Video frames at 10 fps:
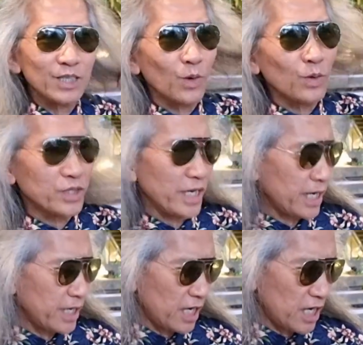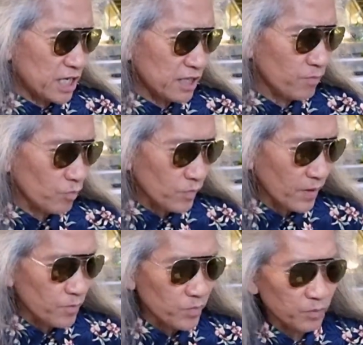you see this,
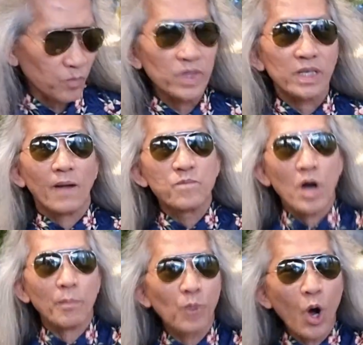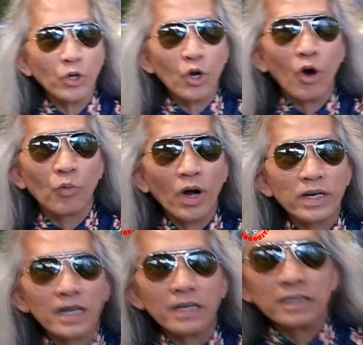a bottle of water,